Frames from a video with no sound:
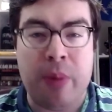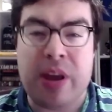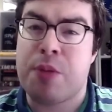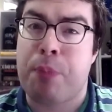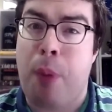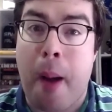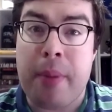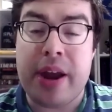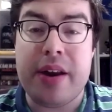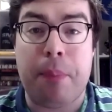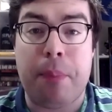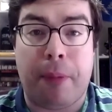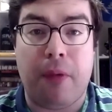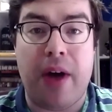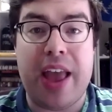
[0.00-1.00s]
He's probably going to
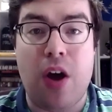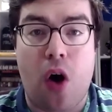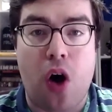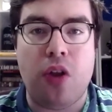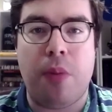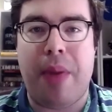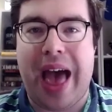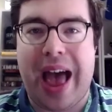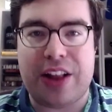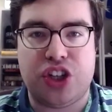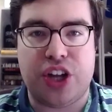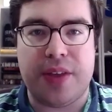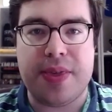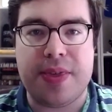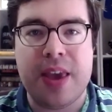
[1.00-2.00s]
play all the
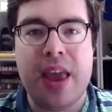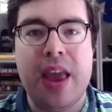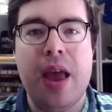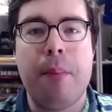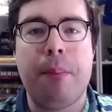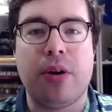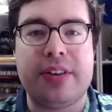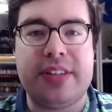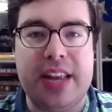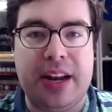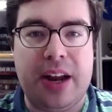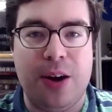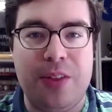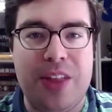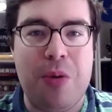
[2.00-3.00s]
matches,
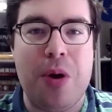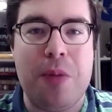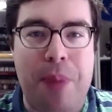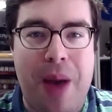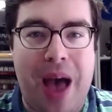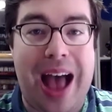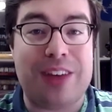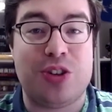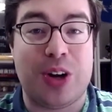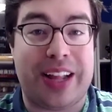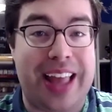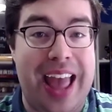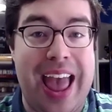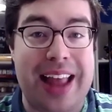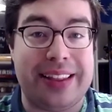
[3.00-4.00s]
particularly with Patrick
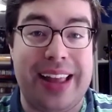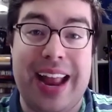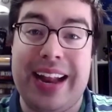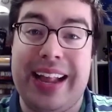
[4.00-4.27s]
Cantlay, and